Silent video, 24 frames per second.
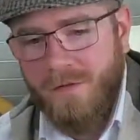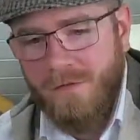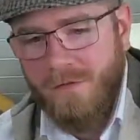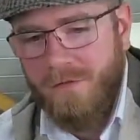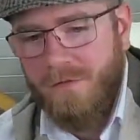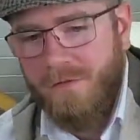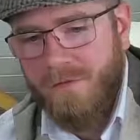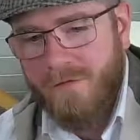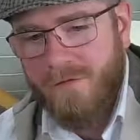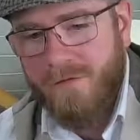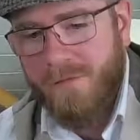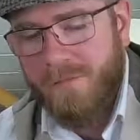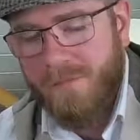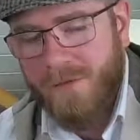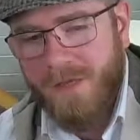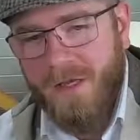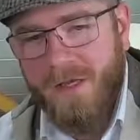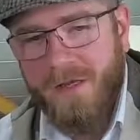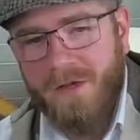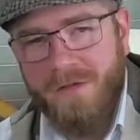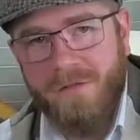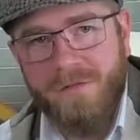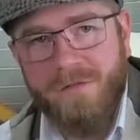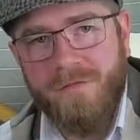some
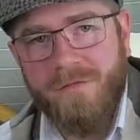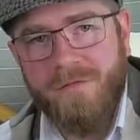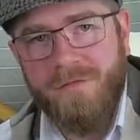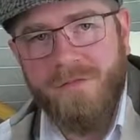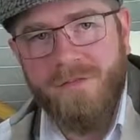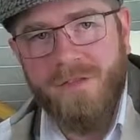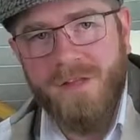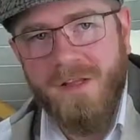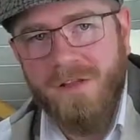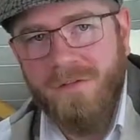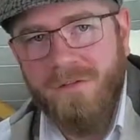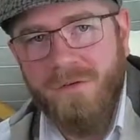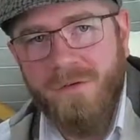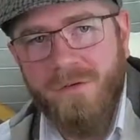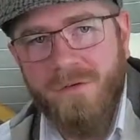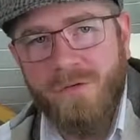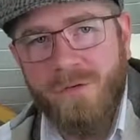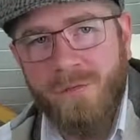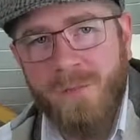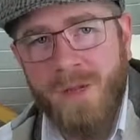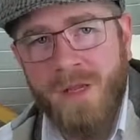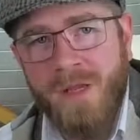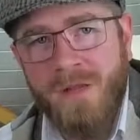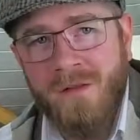kind of flavour
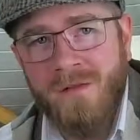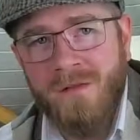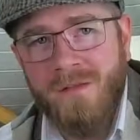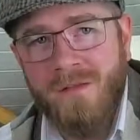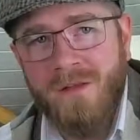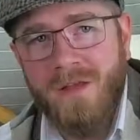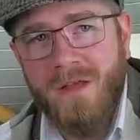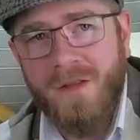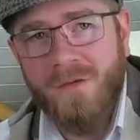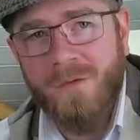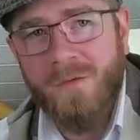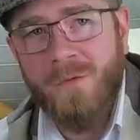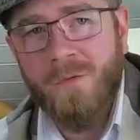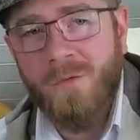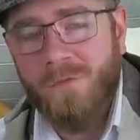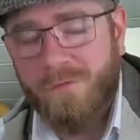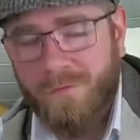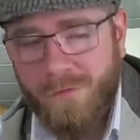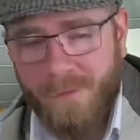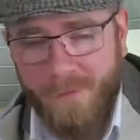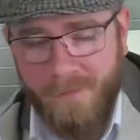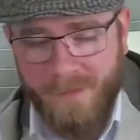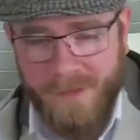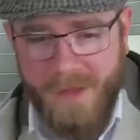remains, I don't know,
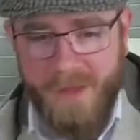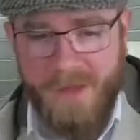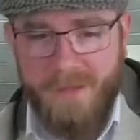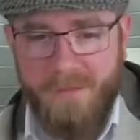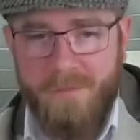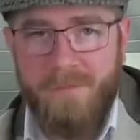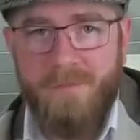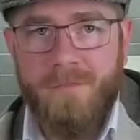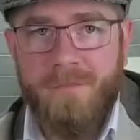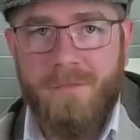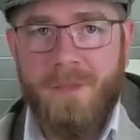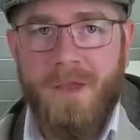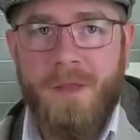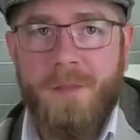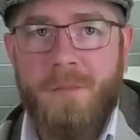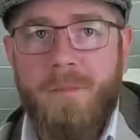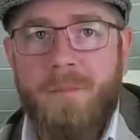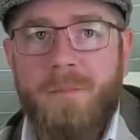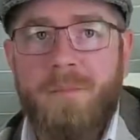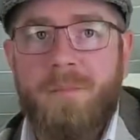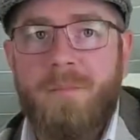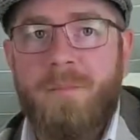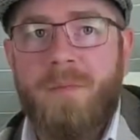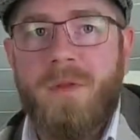from that, that
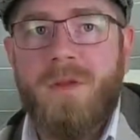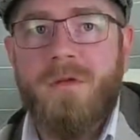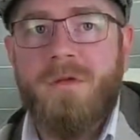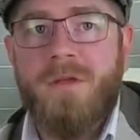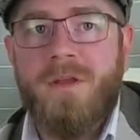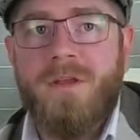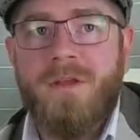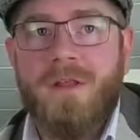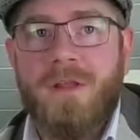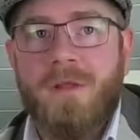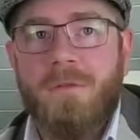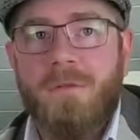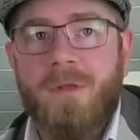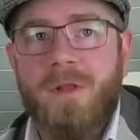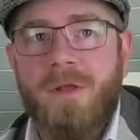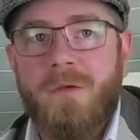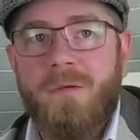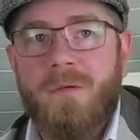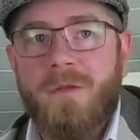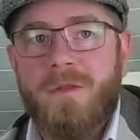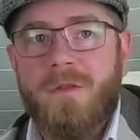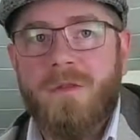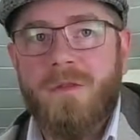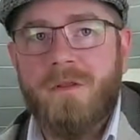beery type
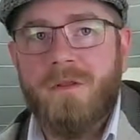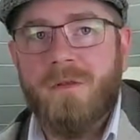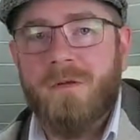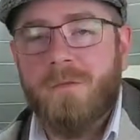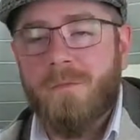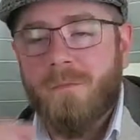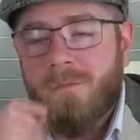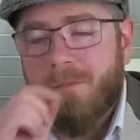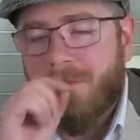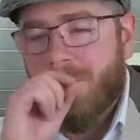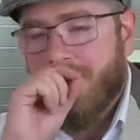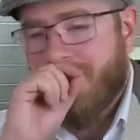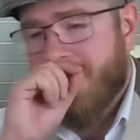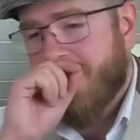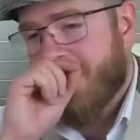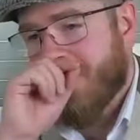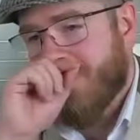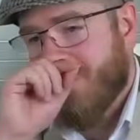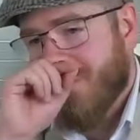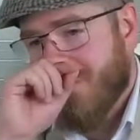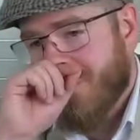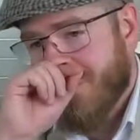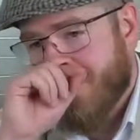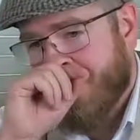liquid that you that you
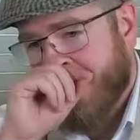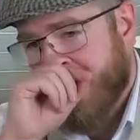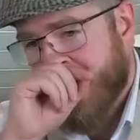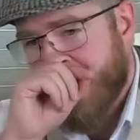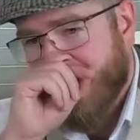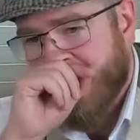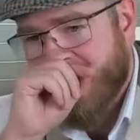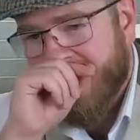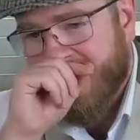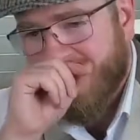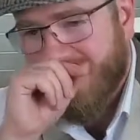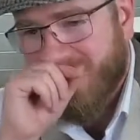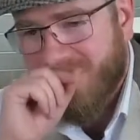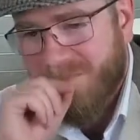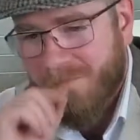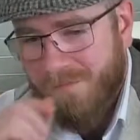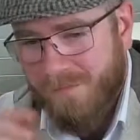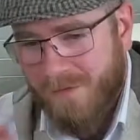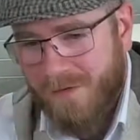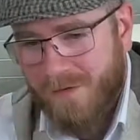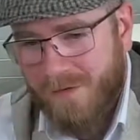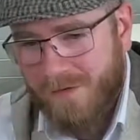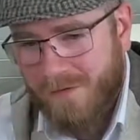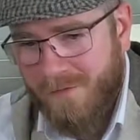first create to,
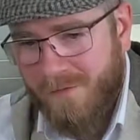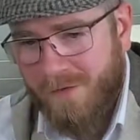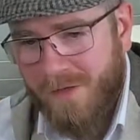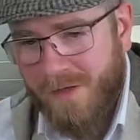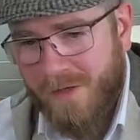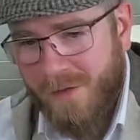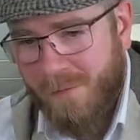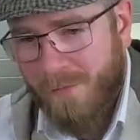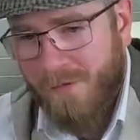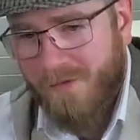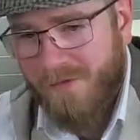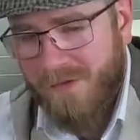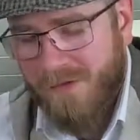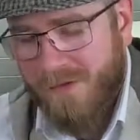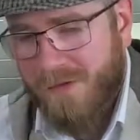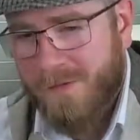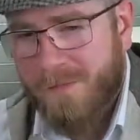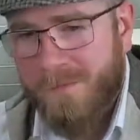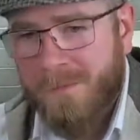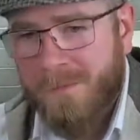to create a whiskey.